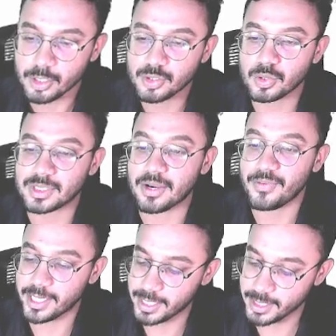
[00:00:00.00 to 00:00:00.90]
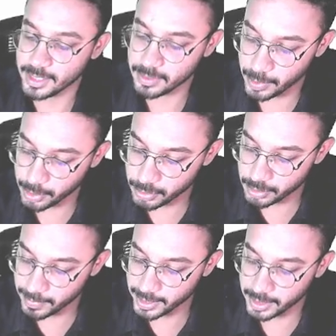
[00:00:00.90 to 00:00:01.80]
So surfactant is
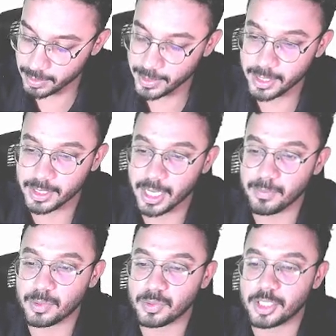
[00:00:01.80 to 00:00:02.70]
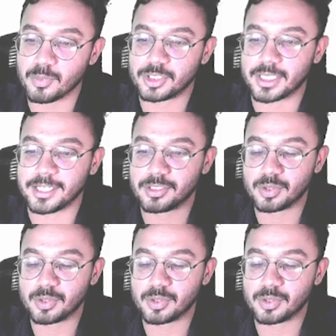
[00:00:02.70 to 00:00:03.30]
produced by, tell me, type 2 pneumocytes.